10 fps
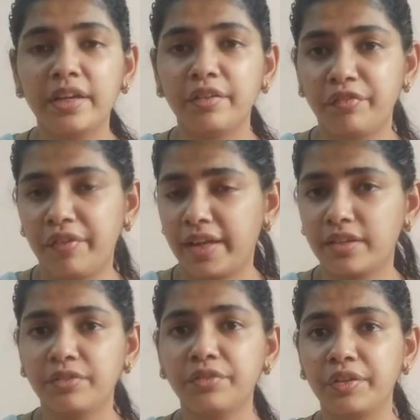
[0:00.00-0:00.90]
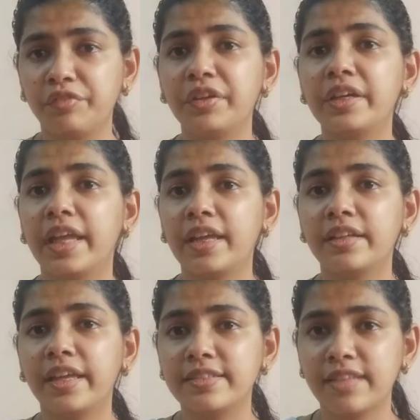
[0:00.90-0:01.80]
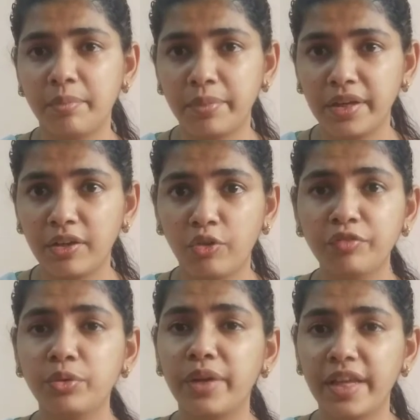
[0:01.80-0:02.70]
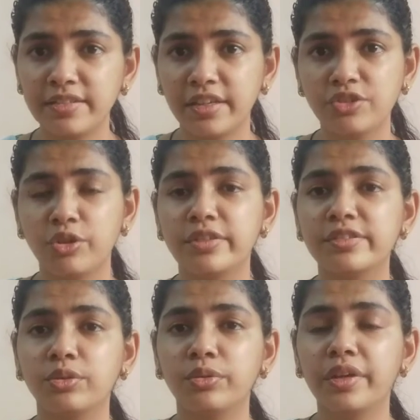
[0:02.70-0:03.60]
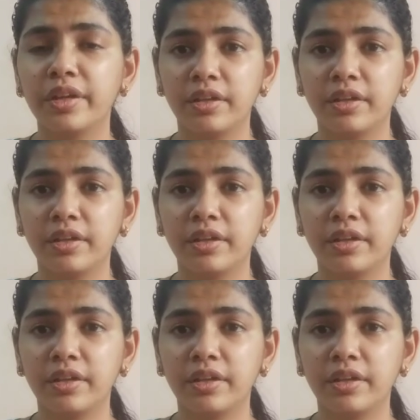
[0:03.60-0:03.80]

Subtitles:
In fact, if we take the example of today's age also,